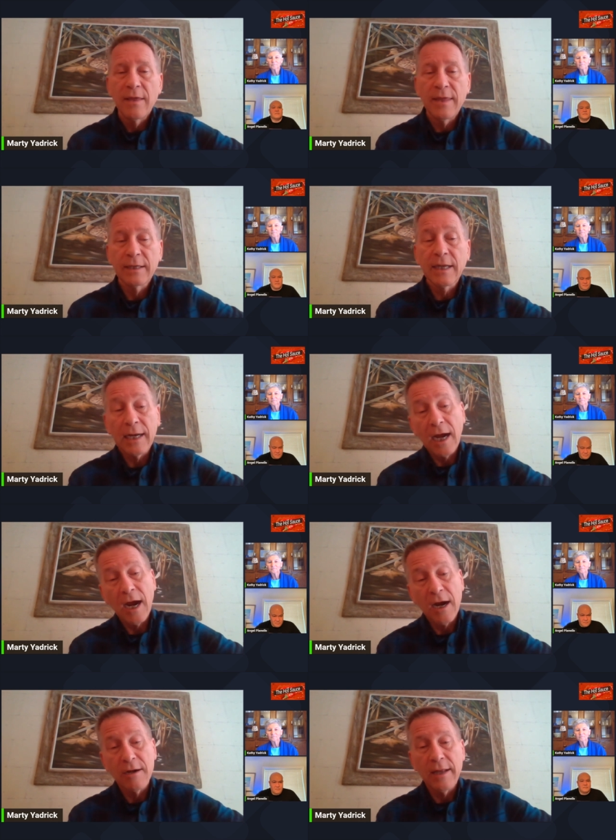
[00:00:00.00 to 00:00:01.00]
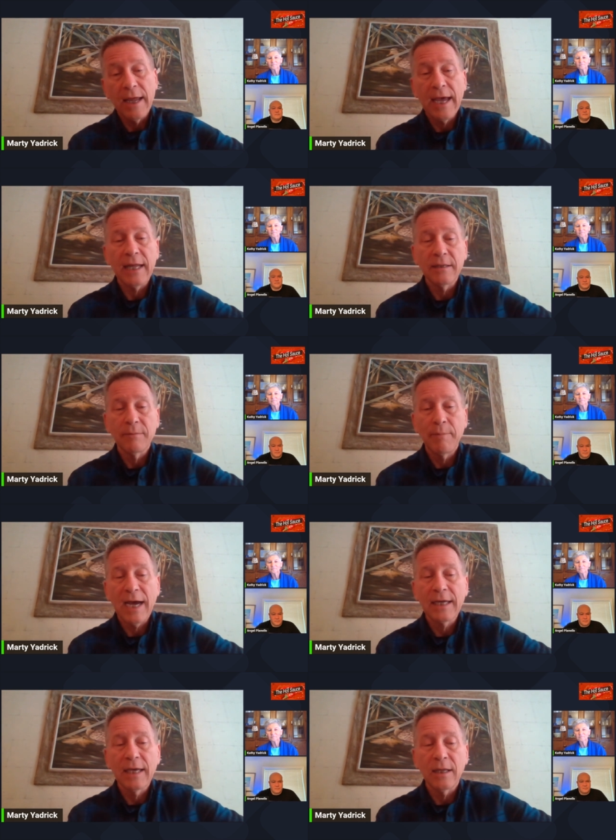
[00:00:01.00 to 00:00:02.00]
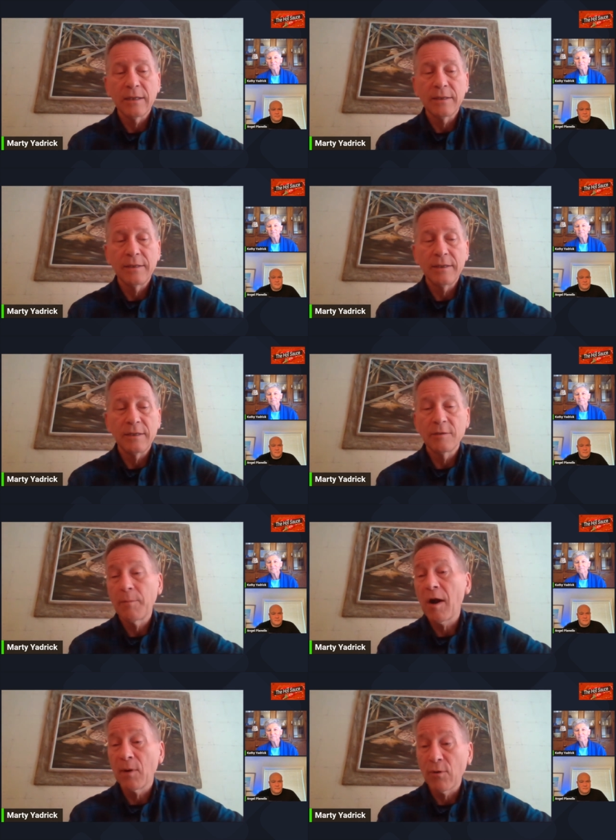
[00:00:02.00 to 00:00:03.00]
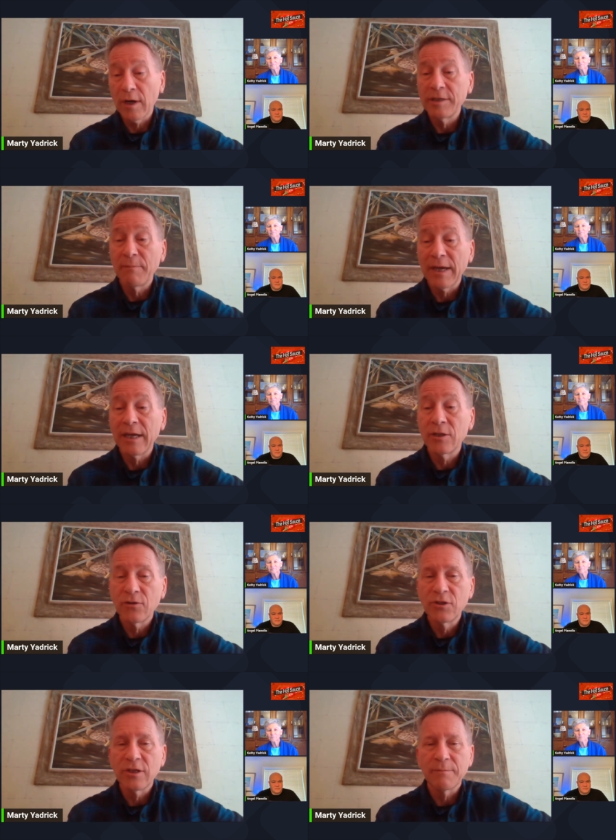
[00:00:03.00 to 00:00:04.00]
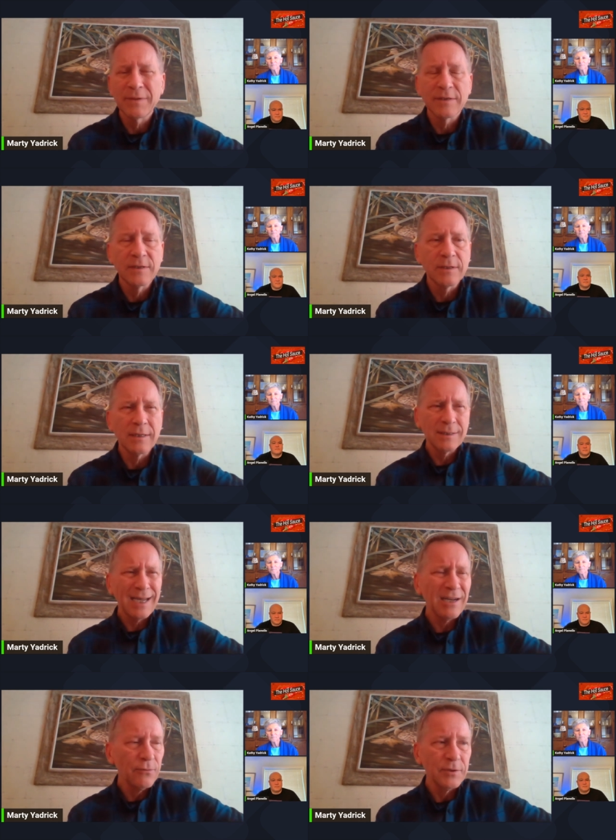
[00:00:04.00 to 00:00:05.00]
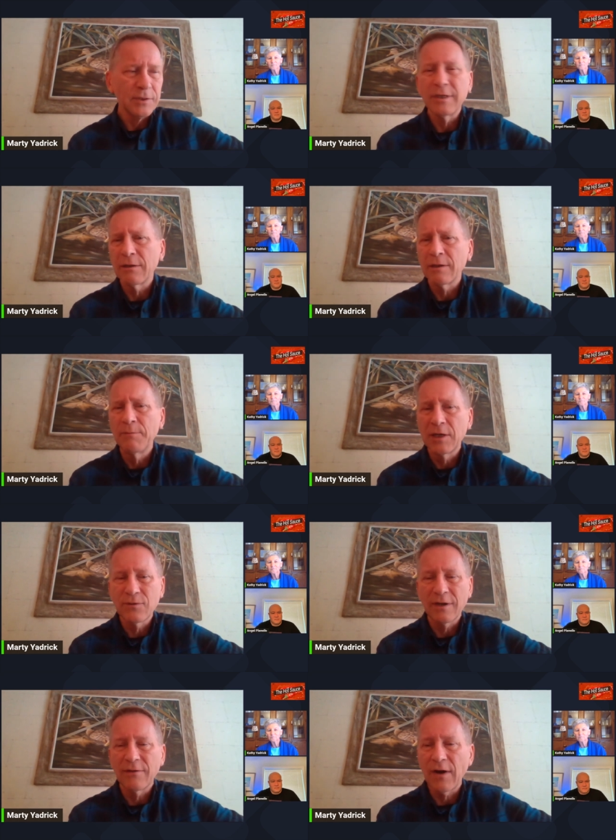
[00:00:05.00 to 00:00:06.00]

then got hired back at the department where I did my internship as a title was administrative